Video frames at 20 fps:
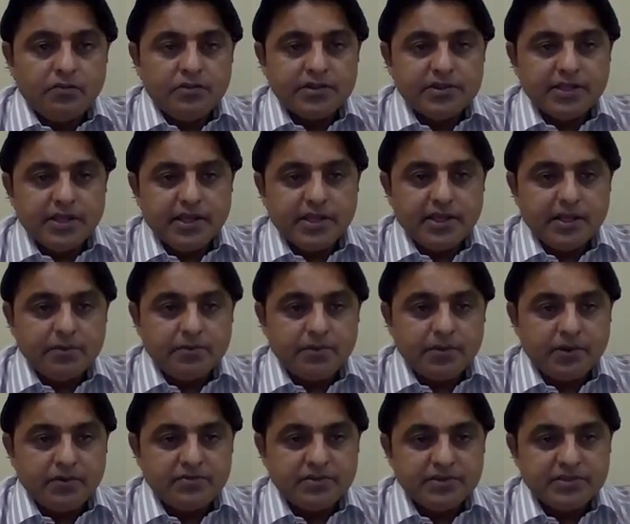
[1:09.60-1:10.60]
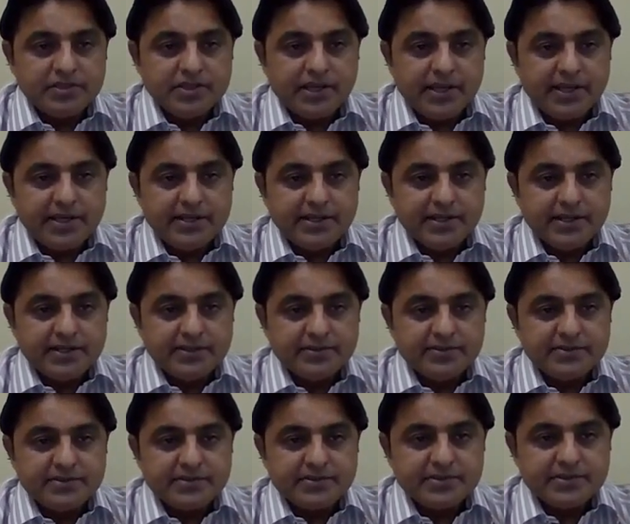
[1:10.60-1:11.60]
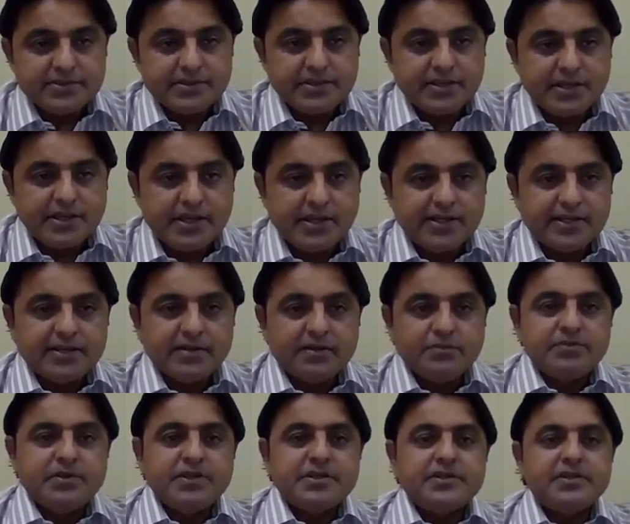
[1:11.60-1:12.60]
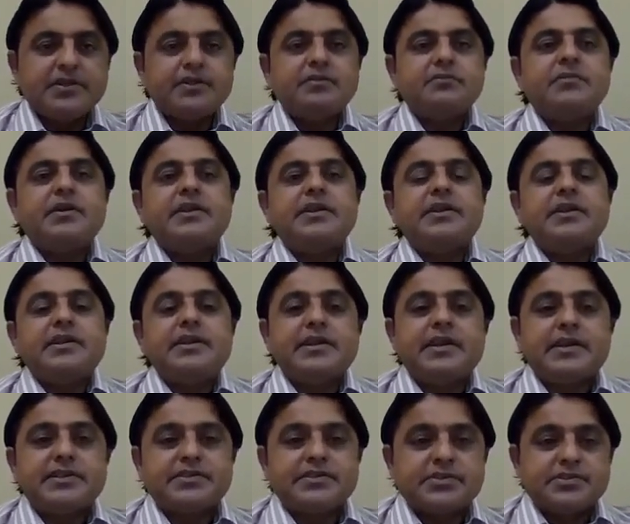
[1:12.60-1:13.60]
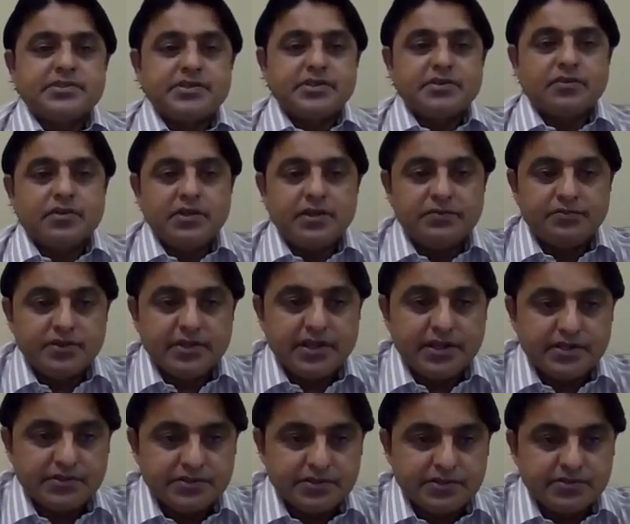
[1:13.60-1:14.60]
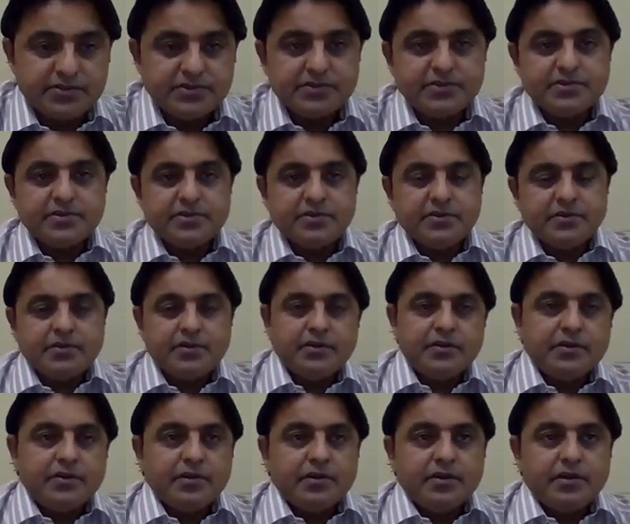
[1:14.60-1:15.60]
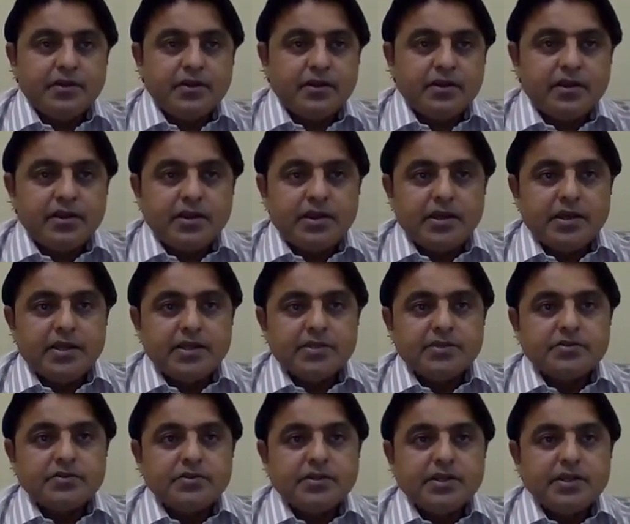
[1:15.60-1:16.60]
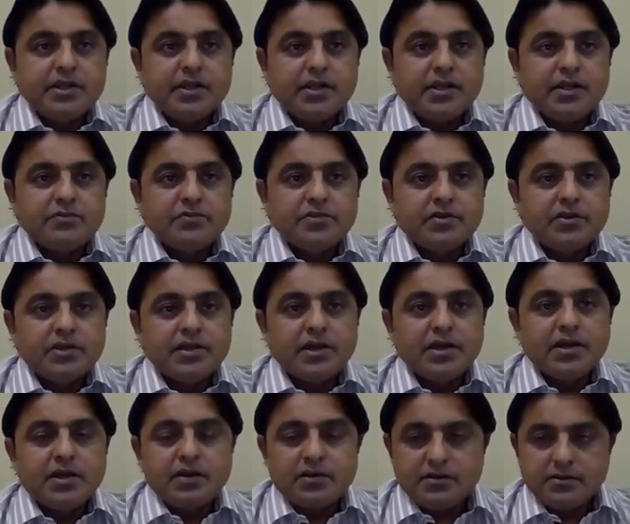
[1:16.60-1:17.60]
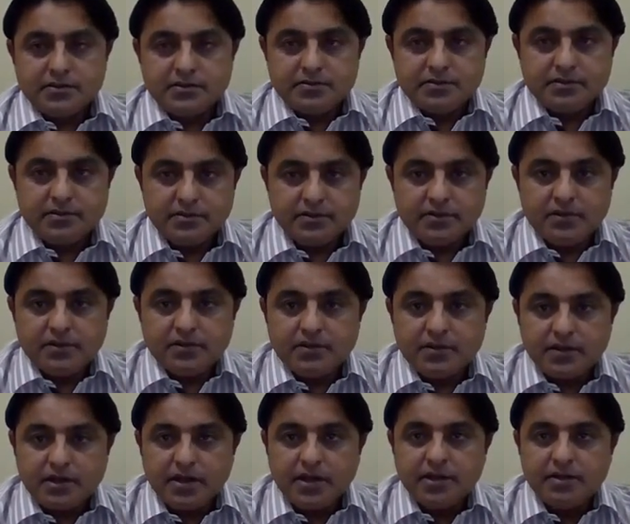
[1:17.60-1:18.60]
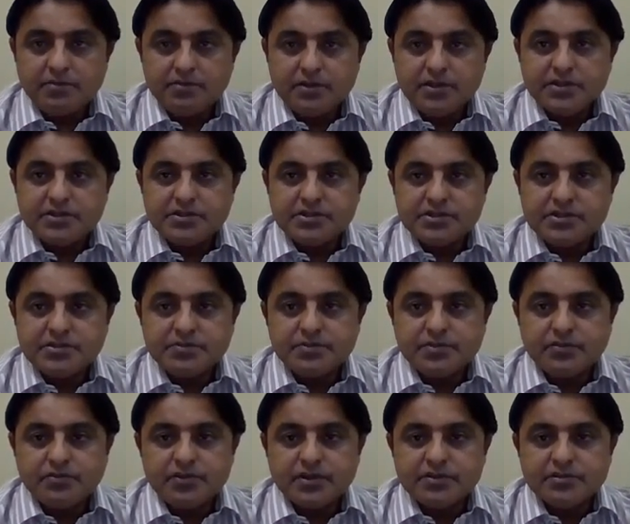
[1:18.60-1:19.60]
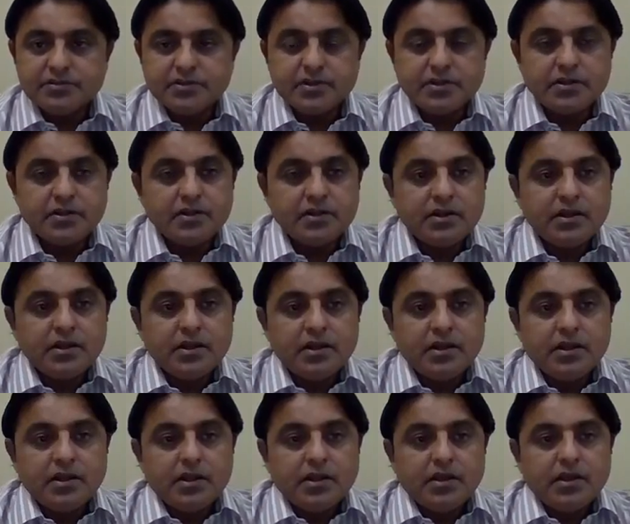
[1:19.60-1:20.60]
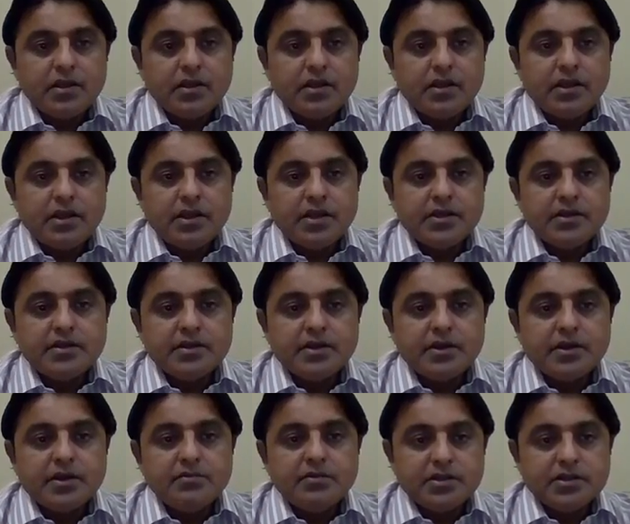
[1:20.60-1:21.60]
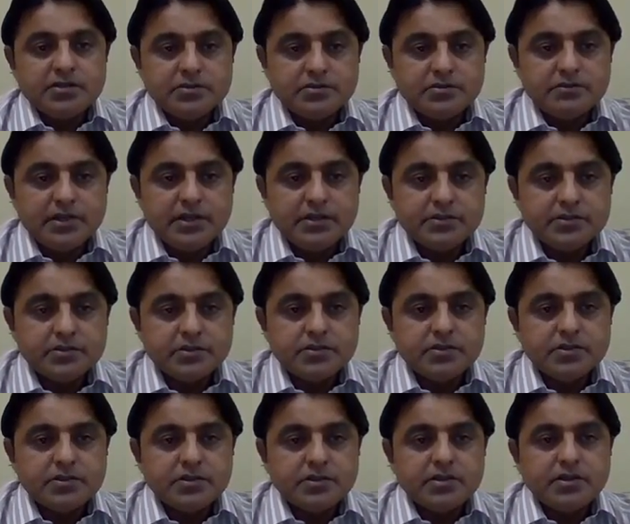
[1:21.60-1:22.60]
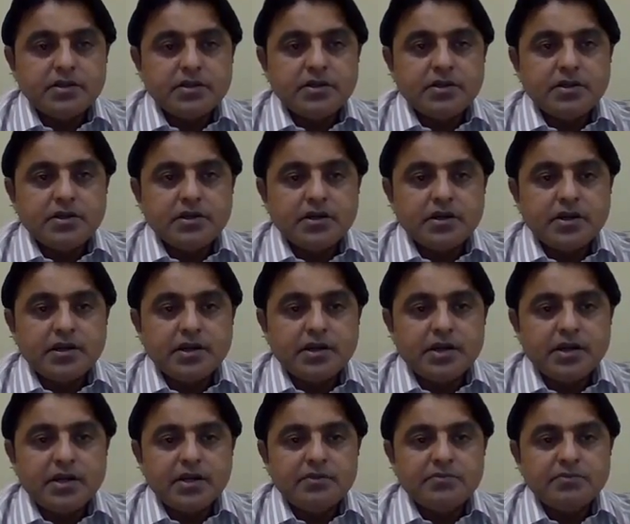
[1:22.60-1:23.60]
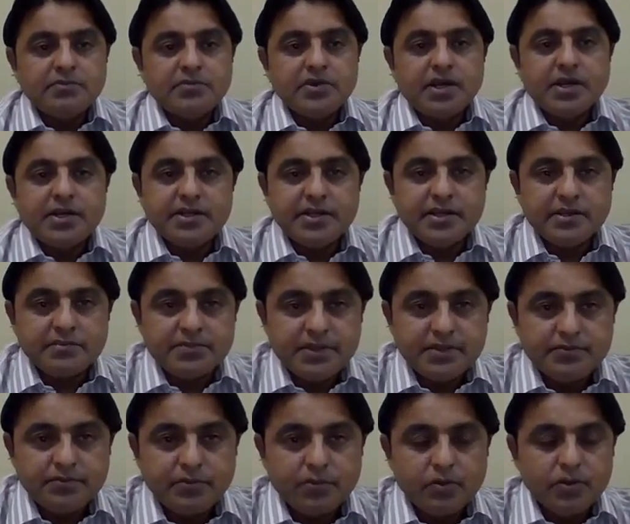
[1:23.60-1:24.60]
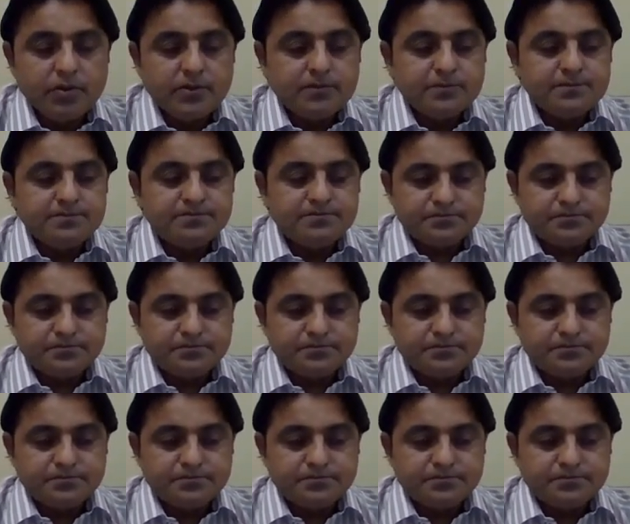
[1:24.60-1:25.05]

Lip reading: with the help of his guidance, I completed many HSE qualifications, and today, Alhamdulillah, I'm a HSE professional, and I'm also a mentor. I'm guiding people.